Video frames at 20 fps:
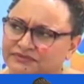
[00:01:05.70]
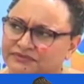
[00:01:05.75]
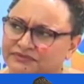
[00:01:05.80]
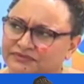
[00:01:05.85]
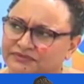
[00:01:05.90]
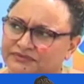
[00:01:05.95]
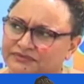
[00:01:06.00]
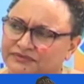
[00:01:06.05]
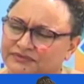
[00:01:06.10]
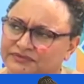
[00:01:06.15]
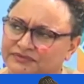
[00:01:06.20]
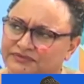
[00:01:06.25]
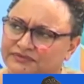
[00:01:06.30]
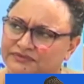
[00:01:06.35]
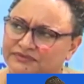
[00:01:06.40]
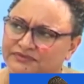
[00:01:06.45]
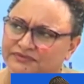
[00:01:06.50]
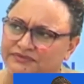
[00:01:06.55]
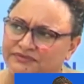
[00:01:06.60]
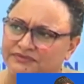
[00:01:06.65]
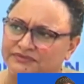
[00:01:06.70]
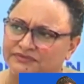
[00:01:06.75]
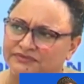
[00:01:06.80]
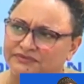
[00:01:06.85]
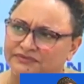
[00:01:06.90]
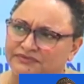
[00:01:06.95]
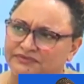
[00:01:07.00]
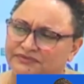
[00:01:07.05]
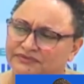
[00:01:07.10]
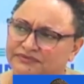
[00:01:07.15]

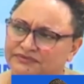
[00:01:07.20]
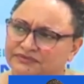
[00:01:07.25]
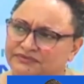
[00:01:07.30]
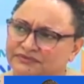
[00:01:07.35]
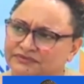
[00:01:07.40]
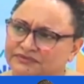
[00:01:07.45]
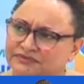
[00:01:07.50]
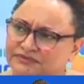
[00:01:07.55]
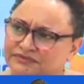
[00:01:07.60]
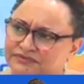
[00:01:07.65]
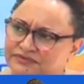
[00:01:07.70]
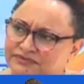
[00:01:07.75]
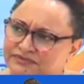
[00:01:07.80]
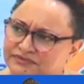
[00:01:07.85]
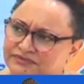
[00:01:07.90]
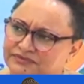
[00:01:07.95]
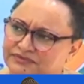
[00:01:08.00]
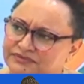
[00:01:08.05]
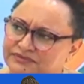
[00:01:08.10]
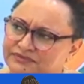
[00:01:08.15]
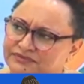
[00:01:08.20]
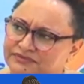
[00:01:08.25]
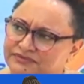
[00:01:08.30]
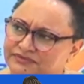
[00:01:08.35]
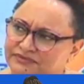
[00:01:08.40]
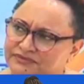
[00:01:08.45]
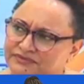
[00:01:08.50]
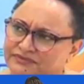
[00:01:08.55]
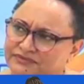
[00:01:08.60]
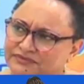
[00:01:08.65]

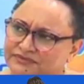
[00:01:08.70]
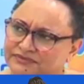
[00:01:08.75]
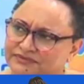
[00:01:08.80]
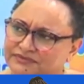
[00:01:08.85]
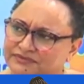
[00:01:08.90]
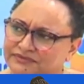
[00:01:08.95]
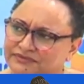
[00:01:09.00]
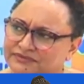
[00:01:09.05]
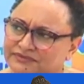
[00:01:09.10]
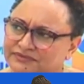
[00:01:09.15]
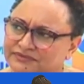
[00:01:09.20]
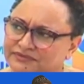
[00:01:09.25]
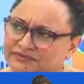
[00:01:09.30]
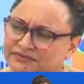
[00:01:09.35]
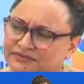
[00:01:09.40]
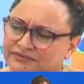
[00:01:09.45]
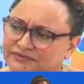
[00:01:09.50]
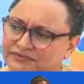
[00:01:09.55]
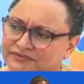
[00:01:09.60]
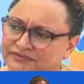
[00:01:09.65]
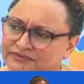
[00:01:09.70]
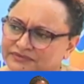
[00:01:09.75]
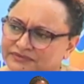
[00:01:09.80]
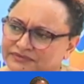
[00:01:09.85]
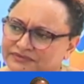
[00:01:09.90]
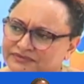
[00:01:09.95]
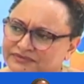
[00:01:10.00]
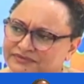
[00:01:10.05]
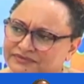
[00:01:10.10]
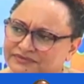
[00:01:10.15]

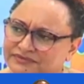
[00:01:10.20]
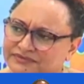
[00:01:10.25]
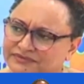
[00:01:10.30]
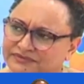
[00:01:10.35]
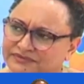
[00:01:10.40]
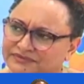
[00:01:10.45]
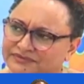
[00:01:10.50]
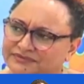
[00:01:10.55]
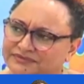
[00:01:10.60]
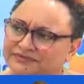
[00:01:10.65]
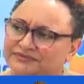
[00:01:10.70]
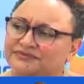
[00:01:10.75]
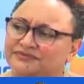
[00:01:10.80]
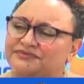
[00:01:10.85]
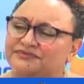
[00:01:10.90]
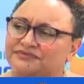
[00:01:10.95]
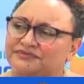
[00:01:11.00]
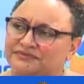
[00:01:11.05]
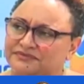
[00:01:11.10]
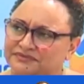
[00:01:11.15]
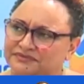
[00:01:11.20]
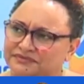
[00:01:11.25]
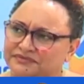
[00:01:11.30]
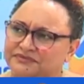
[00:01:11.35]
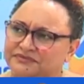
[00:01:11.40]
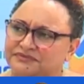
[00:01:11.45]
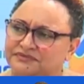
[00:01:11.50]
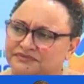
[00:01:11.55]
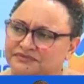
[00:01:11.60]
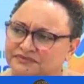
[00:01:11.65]

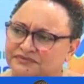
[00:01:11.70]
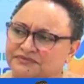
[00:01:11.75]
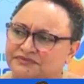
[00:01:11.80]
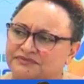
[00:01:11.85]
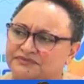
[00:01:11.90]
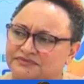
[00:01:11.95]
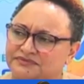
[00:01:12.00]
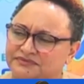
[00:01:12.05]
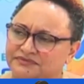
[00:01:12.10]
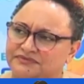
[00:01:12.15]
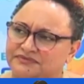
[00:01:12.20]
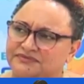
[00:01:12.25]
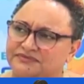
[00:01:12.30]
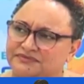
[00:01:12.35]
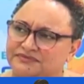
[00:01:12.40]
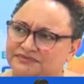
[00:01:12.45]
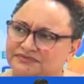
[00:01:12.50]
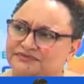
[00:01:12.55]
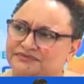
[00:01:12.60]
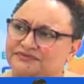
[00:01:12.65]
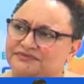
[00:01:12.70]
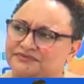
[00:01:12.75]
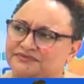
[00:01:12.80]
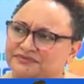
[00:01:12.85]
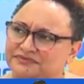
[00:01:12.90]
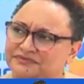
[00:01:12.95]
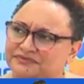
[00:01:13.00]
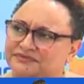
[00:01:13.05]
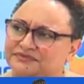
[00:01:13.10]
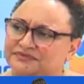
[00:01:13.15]

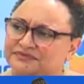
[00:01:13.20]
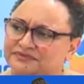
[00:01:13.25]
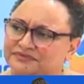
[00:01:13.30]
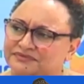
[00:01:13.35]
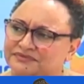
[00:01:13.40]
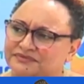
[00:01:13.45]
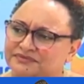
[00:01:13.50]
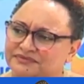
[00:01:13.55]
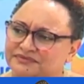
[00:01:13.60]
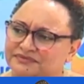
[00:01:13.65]
(not speaking)